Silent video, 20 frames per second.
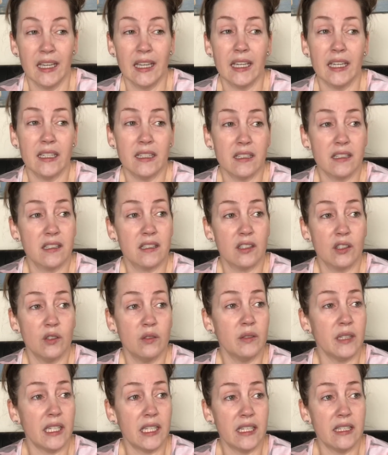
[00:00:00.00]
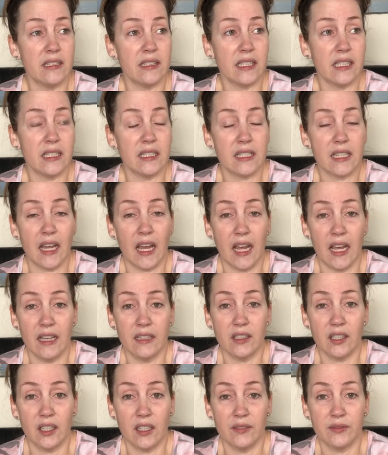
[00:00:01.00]
it is so easy to
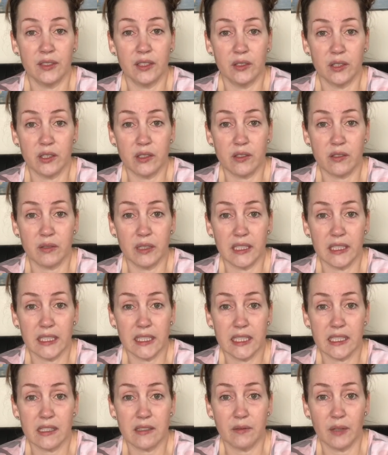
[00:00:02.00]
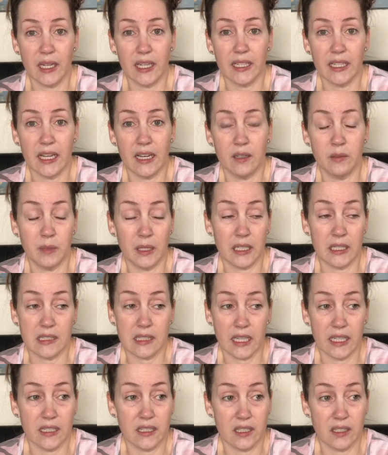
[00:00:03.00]
hand off a grocery list right now, because
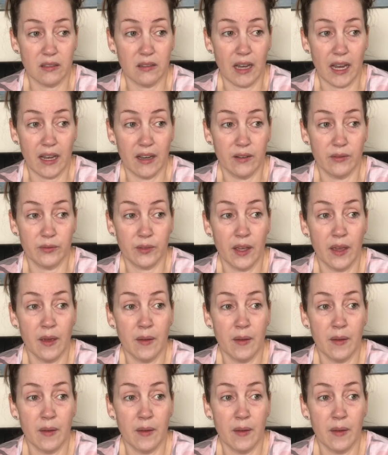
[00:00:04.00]
I do have